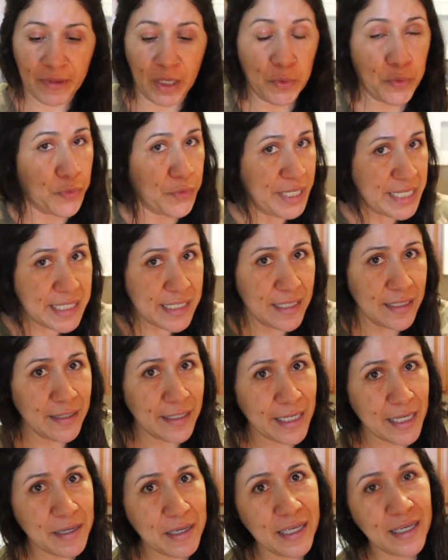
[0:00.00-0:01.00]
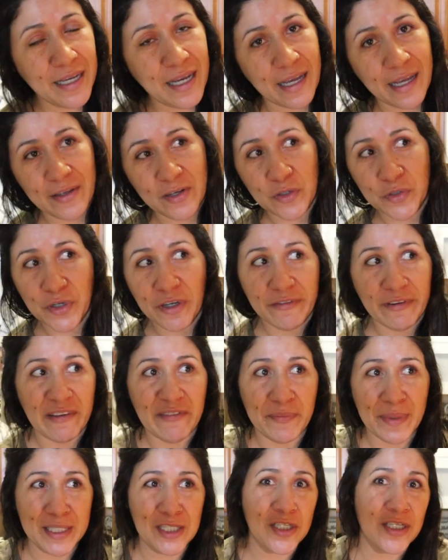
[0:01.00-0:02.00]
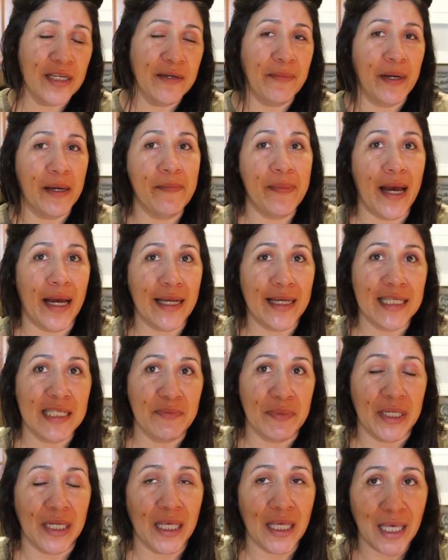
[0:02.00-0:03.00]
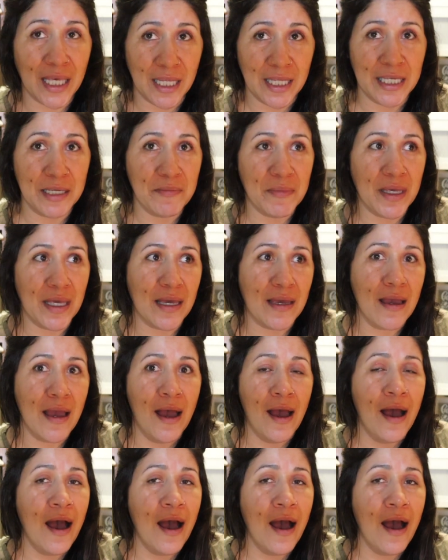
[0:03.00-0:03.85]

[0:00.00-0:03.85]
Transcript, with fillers: Recently, I don't know if I've mentioned it, my back has been killing me.